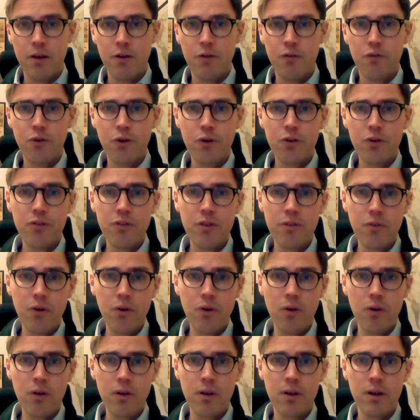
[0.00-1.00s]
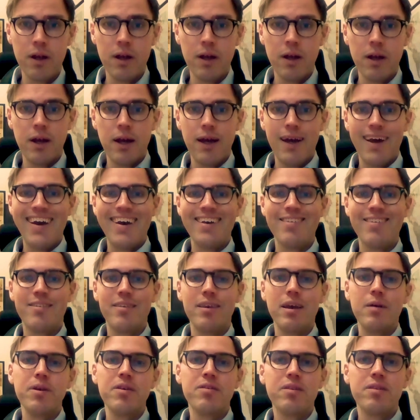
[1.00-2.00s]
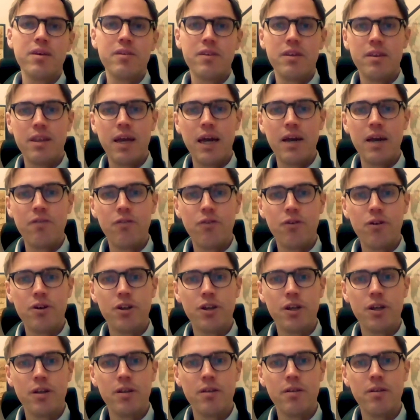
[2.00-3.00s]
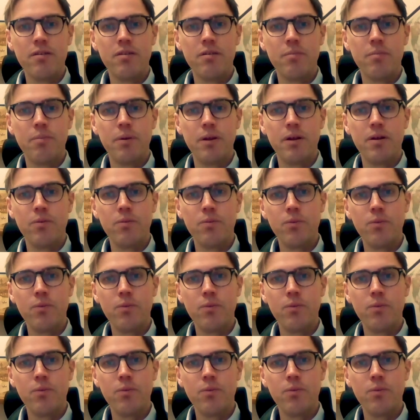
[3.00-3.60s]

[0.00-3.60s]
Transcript: First of all, SCM is a divergent discipline